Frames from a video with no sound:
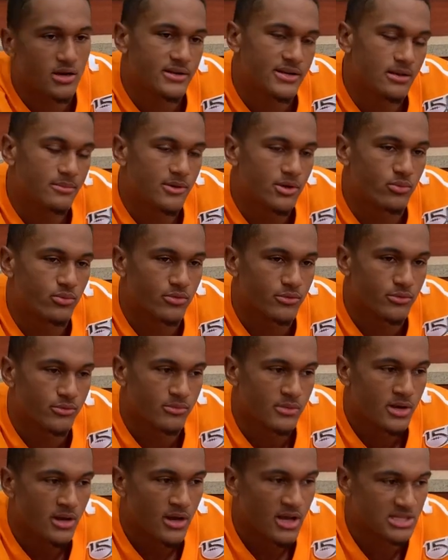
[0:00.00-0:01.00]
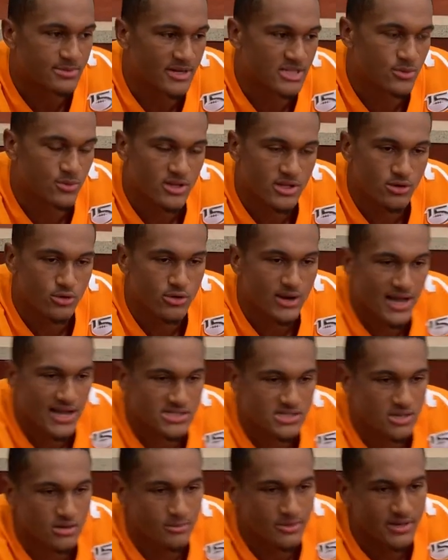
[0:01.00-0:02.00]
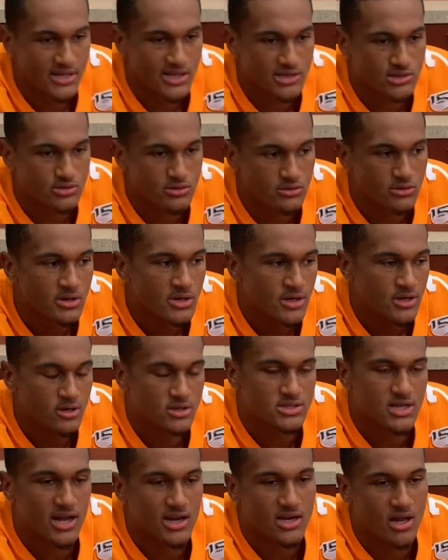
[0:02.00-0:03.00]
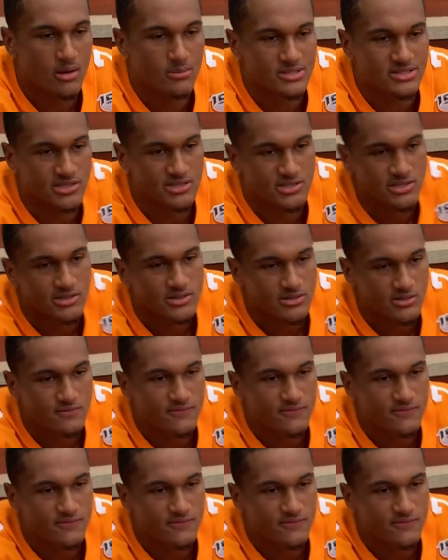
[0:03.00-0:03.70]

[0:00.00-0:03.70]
DB room, especially with the new guys coming in. So there's a lot of competitions.